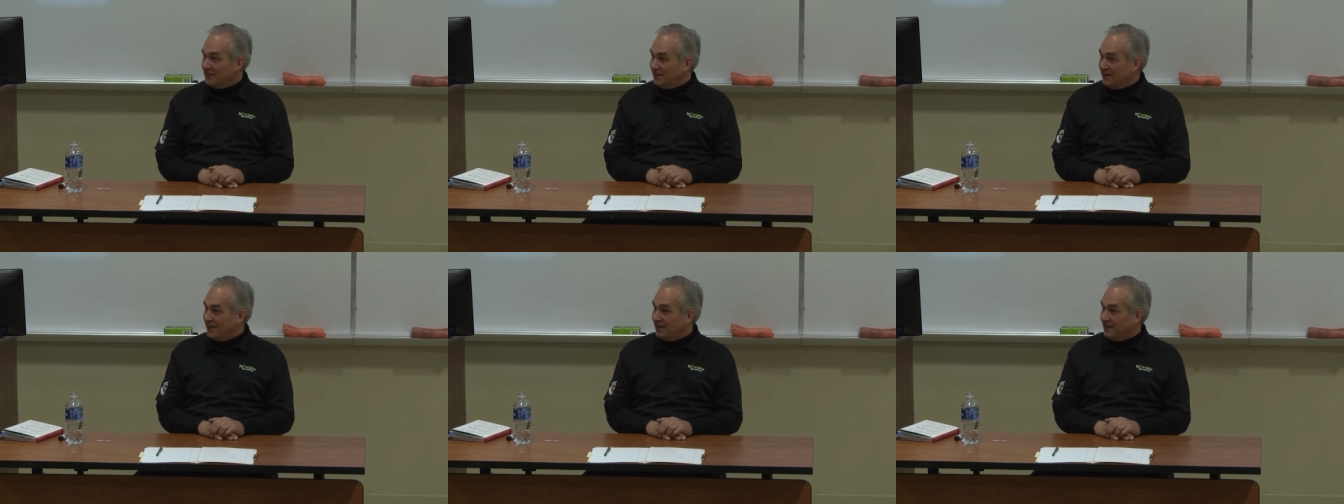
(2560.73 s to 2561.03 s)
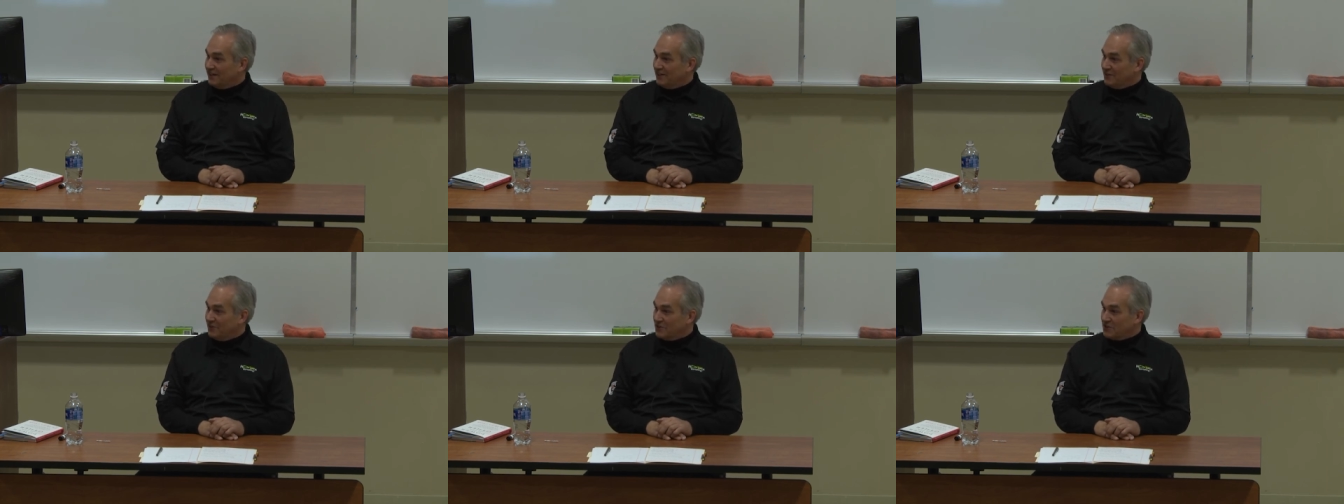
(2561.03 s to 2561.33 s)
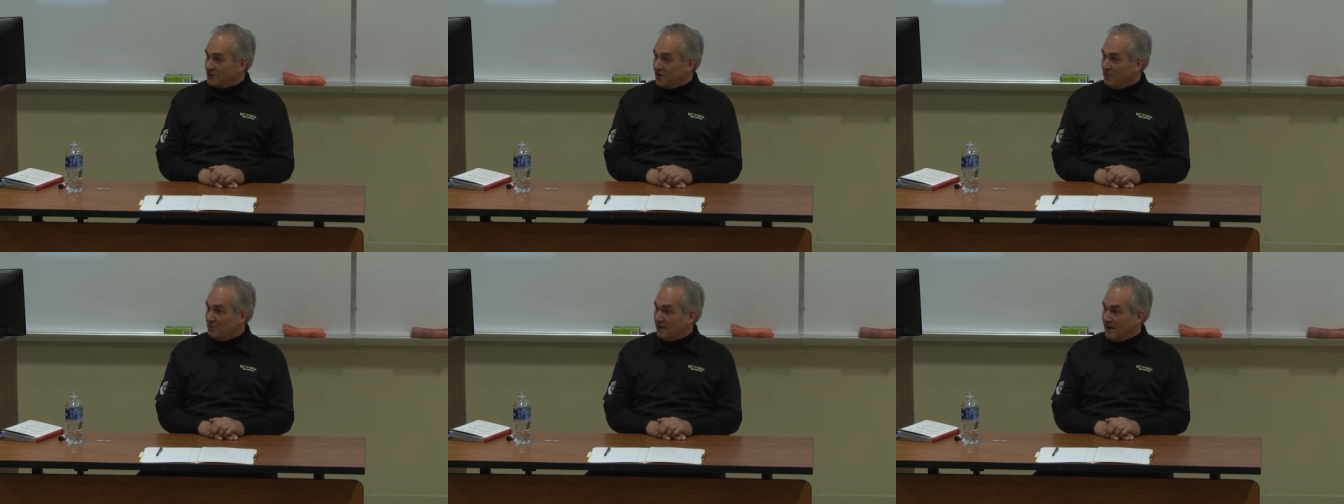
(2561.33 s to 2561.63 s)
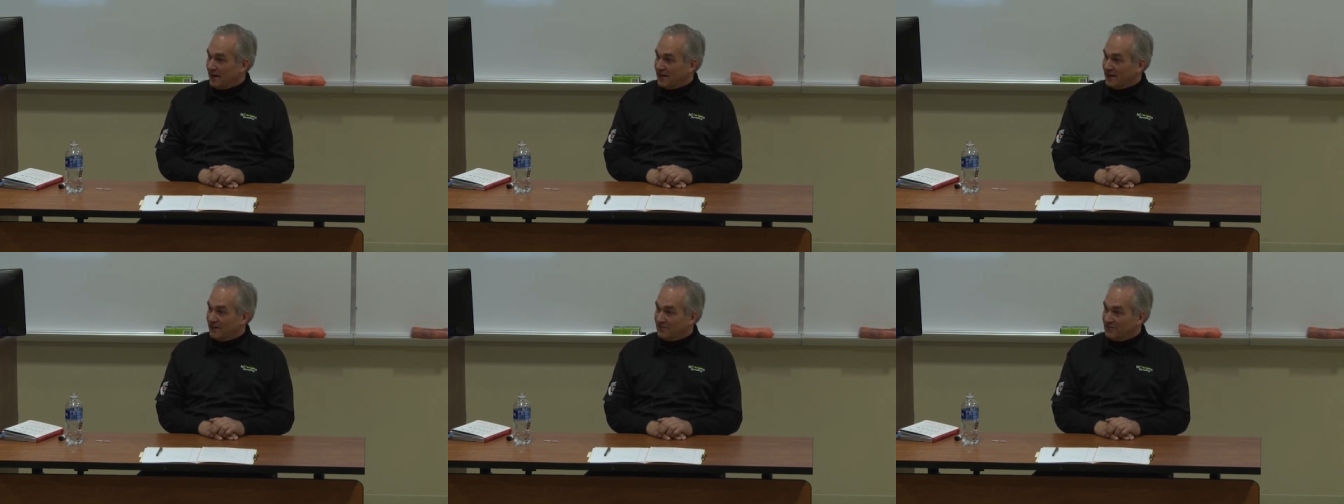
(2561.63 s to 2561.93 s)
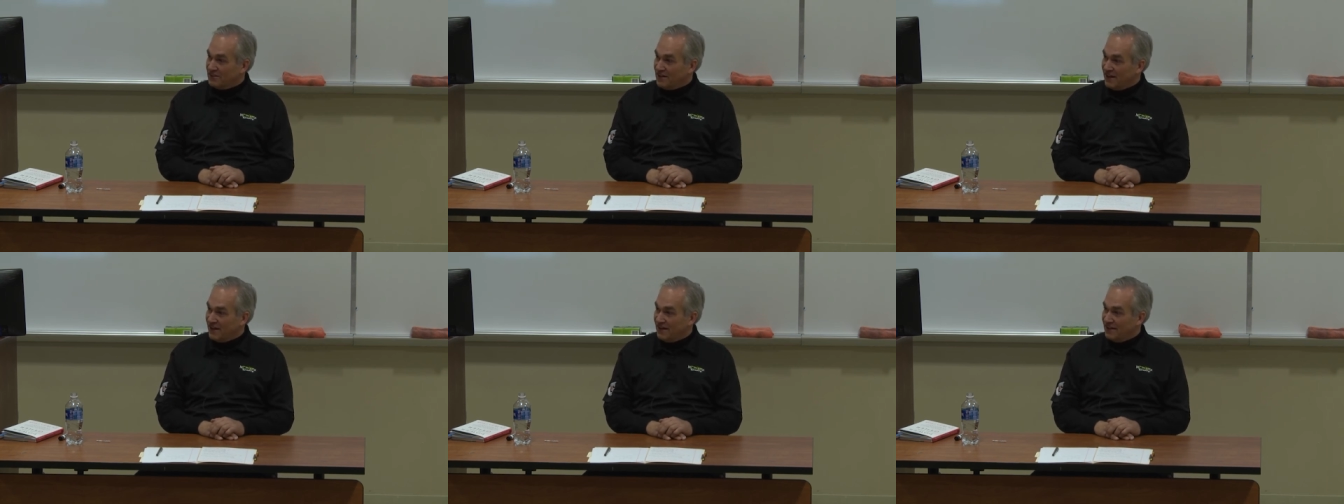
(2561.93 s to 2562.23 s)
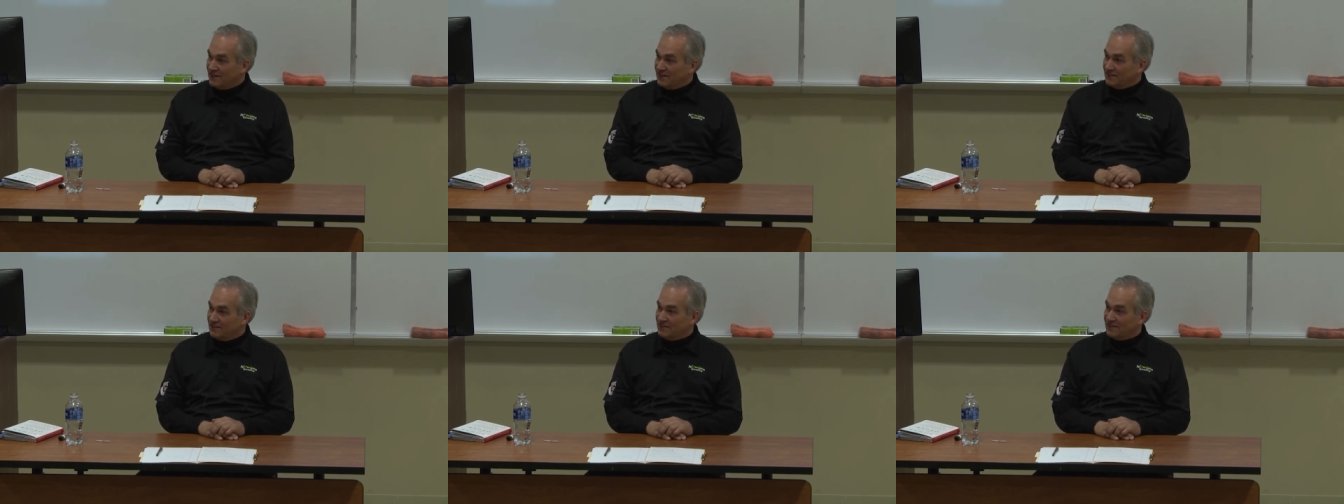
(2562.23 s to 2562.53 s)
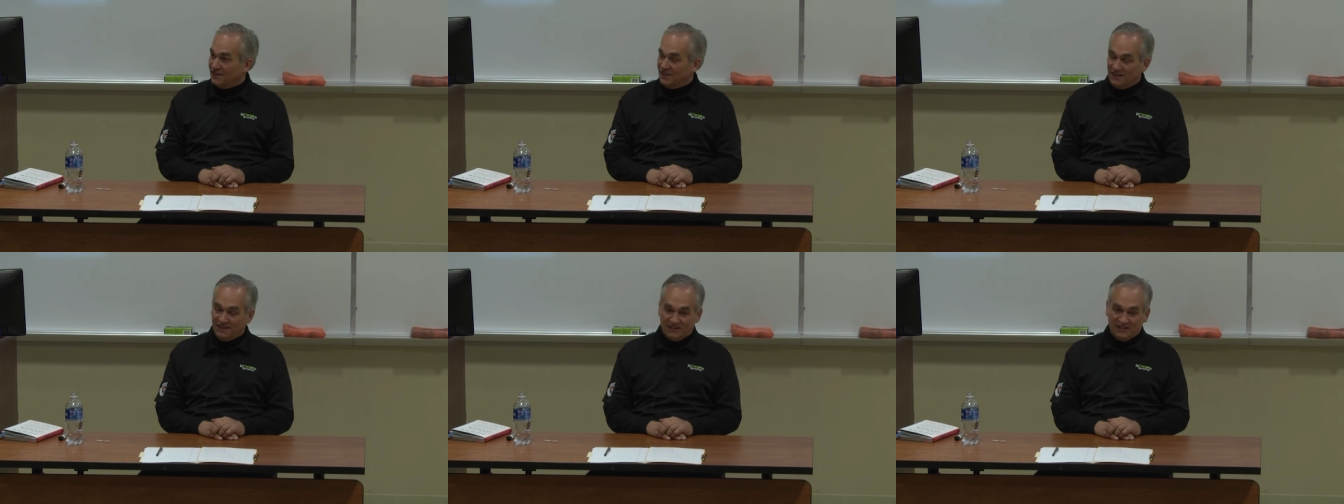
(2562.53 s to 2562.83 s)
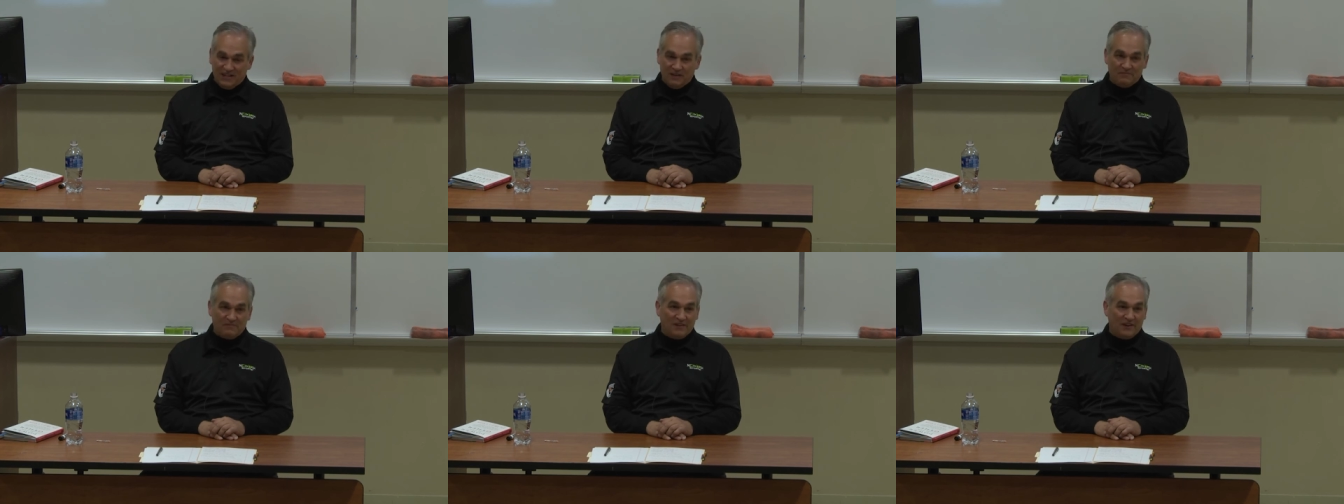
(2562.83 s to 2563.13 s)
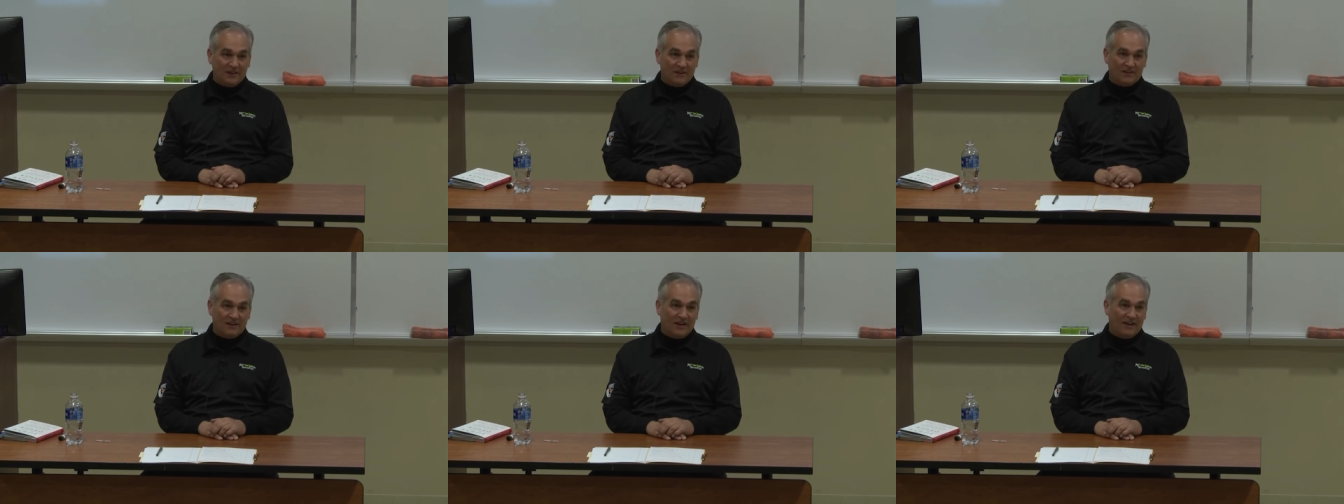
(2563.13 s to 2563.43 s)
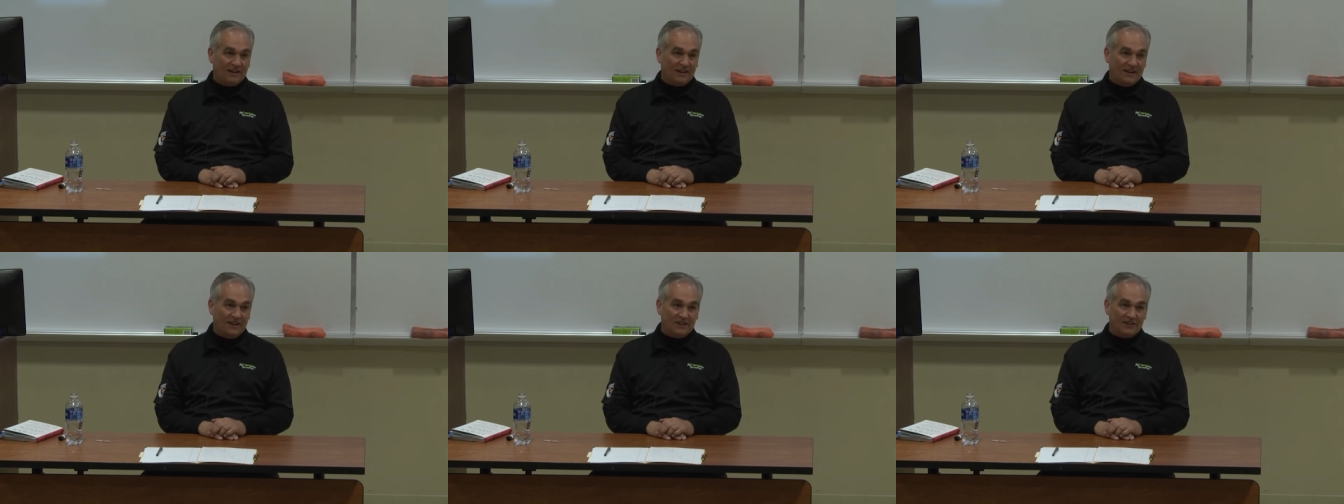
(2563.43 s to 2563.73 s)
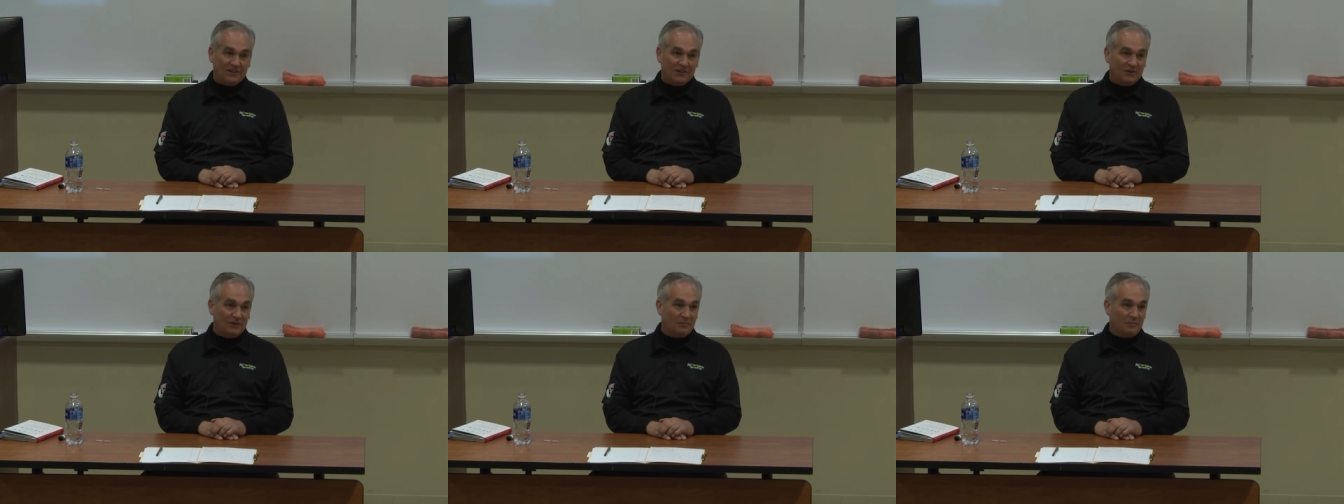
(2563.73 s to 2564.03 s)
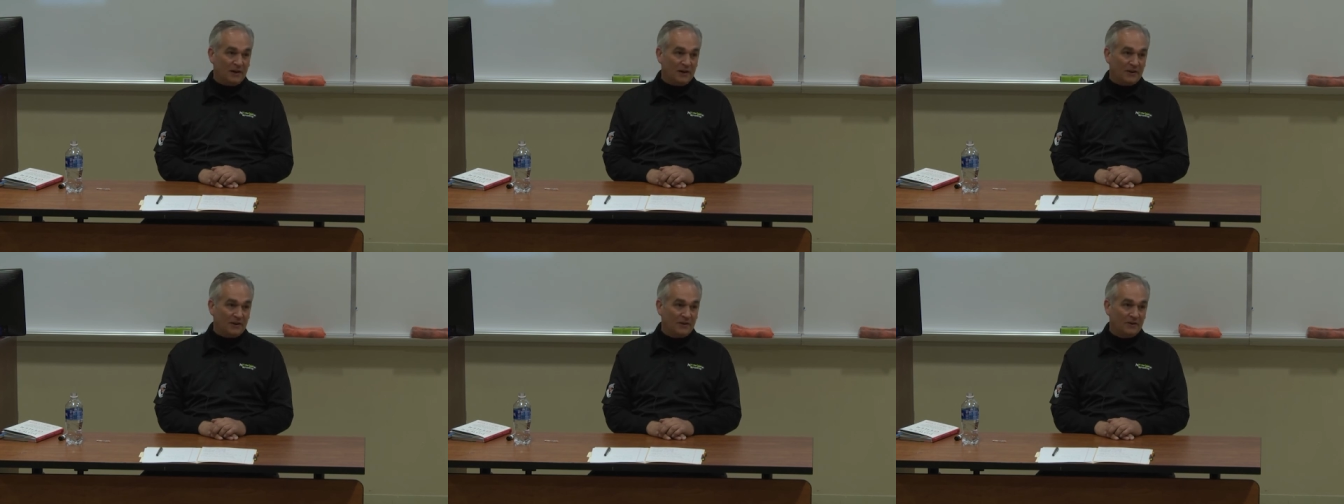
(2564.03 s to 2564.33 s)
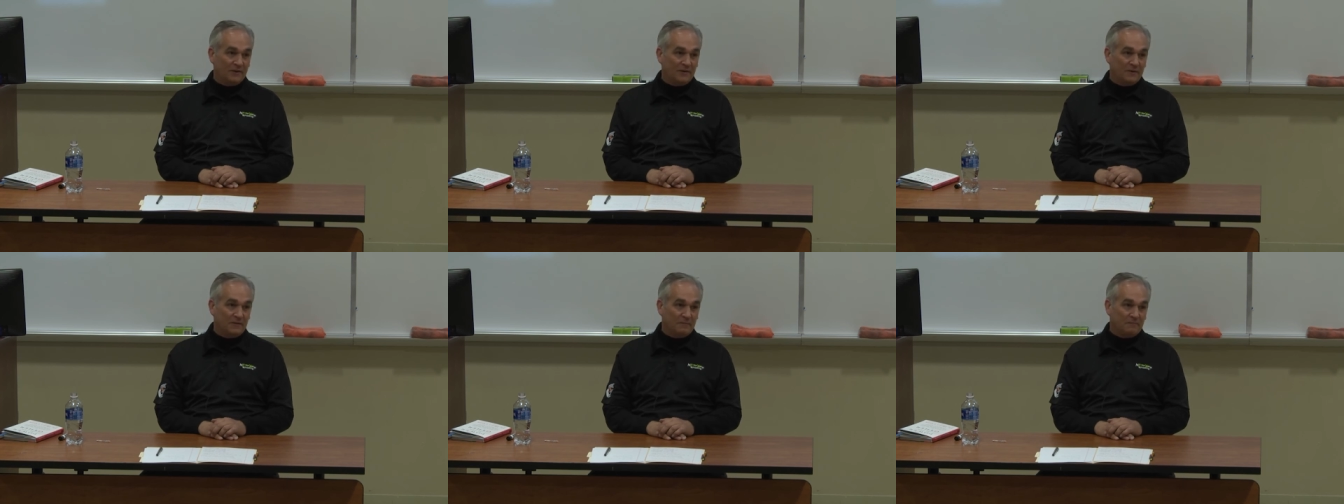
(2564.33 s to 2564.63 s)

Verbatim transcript: and they would come back every day and, and keep figuring out how to do it better.